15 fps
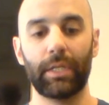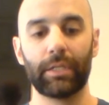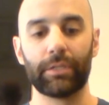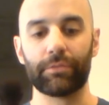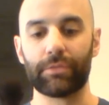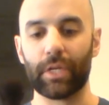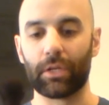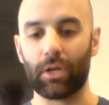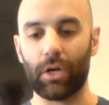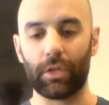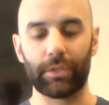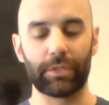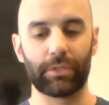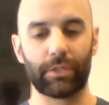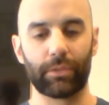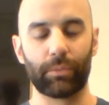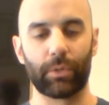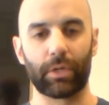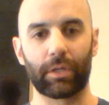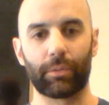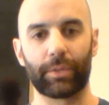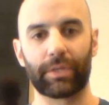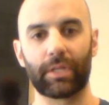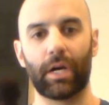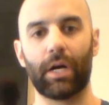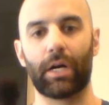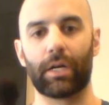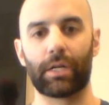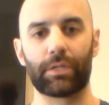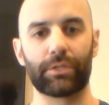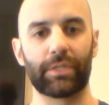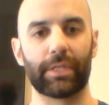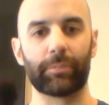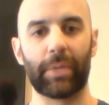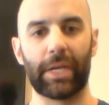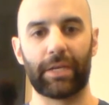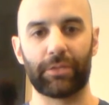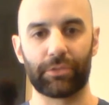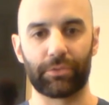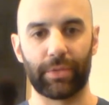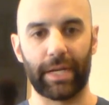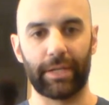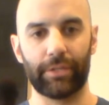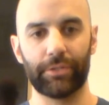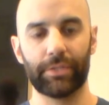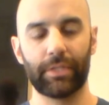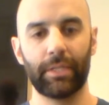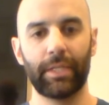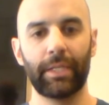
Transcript: You've done all this good work with cars and PAILs and RAILs.